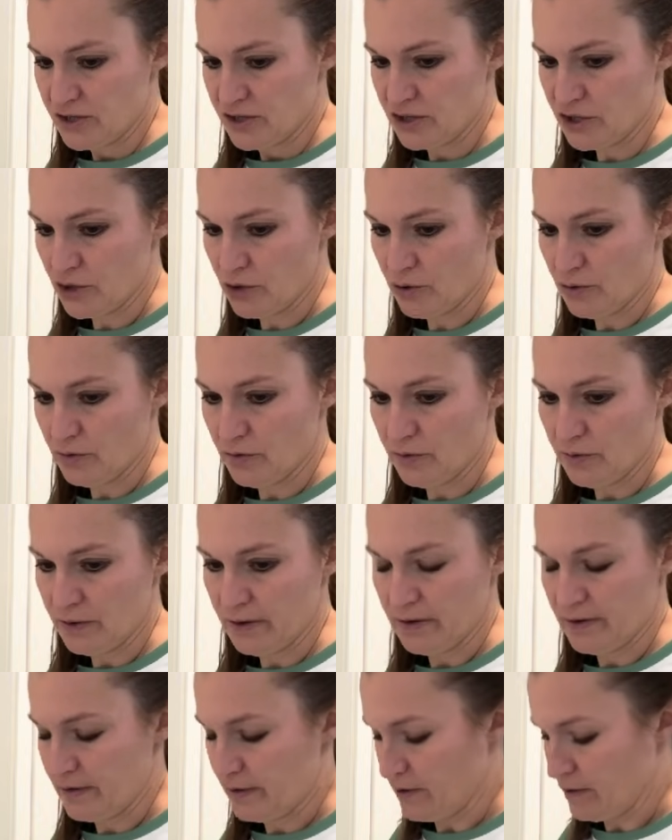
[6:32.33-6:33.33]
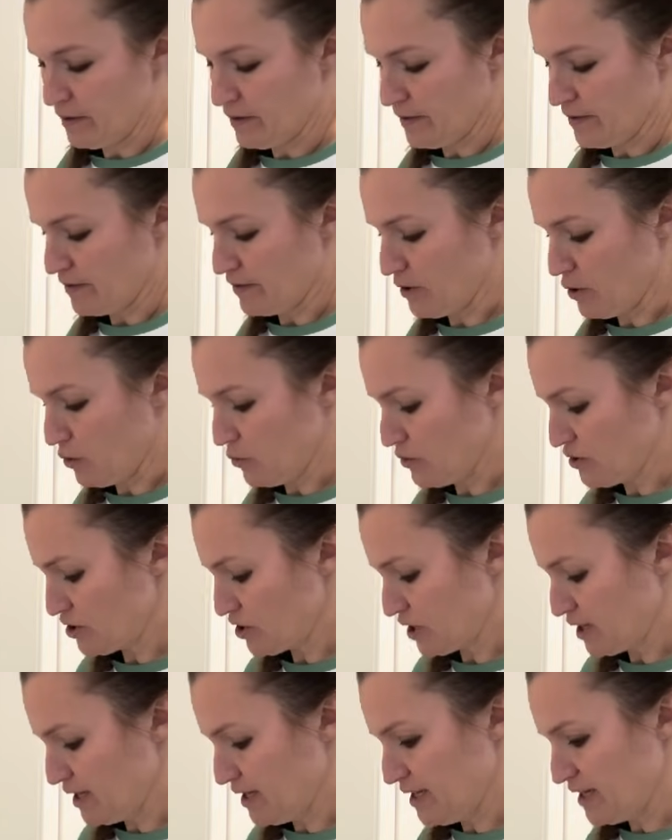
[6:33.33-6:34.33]
So the oats
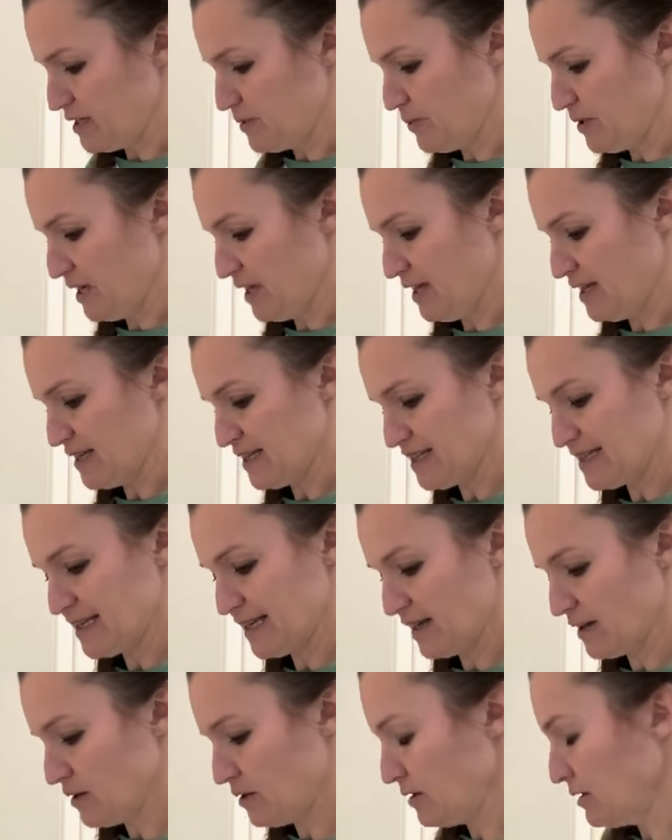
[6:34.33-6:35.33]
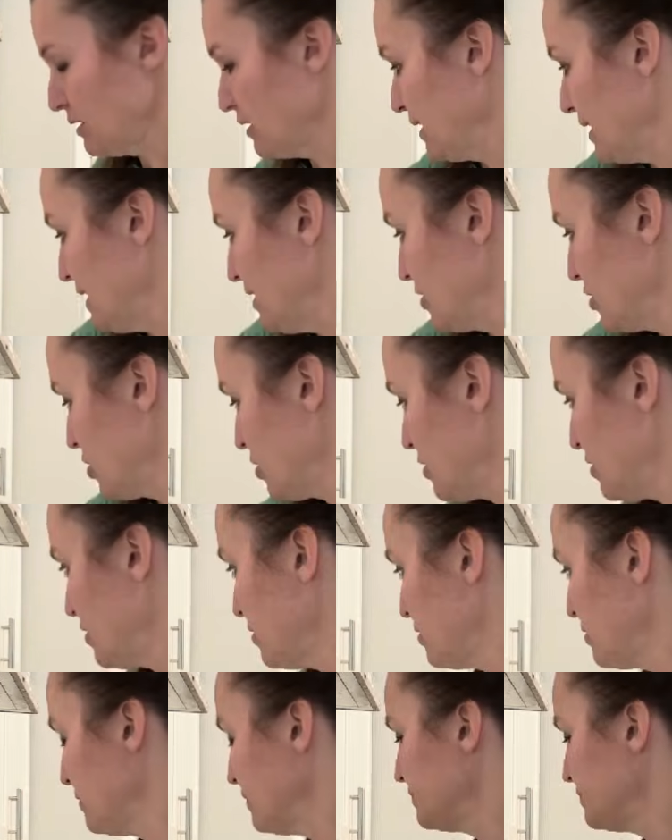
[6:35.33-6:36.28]
are going to need to be in a single layer.